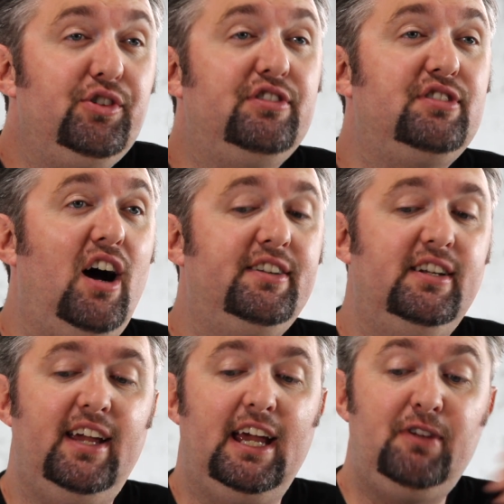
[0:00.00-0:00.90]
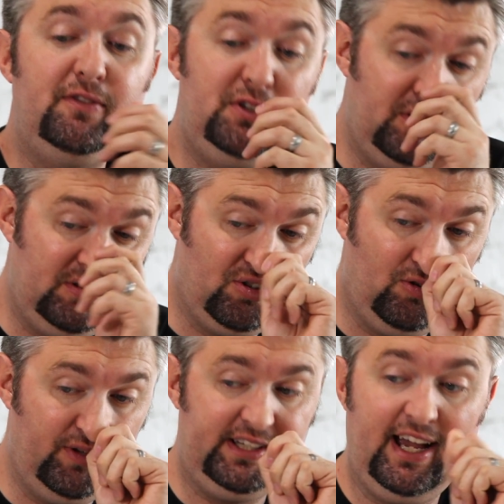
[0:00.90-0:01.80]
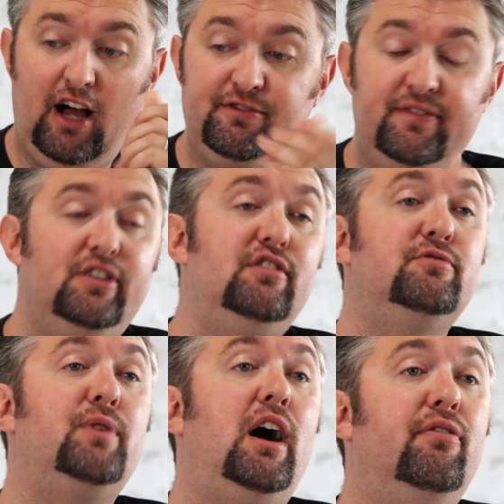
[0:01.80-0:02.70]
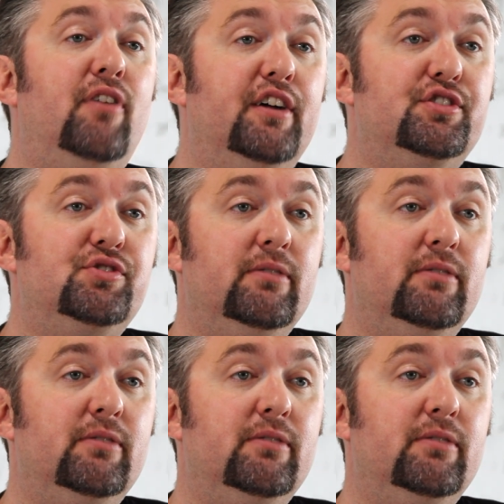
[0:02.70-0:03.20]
what you saw today, if you've used Wholly Kaw, if you've used Ralf Aust